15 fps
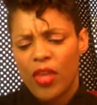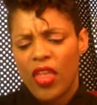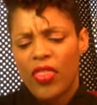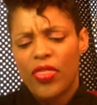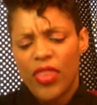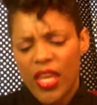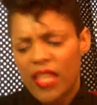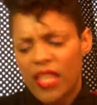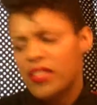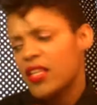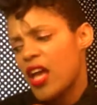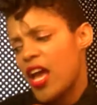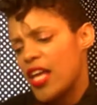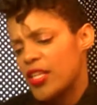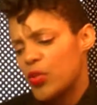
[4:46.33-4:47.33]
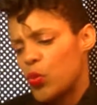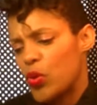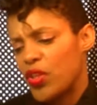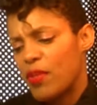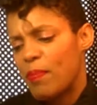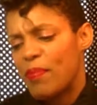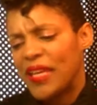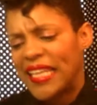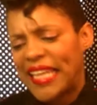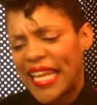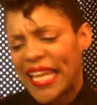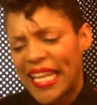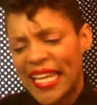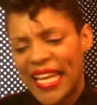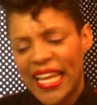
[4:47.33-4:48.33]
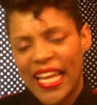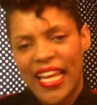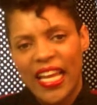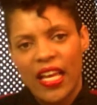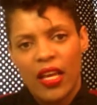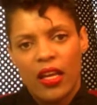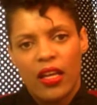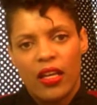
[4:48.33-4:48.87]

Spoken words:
These guys were the beginning.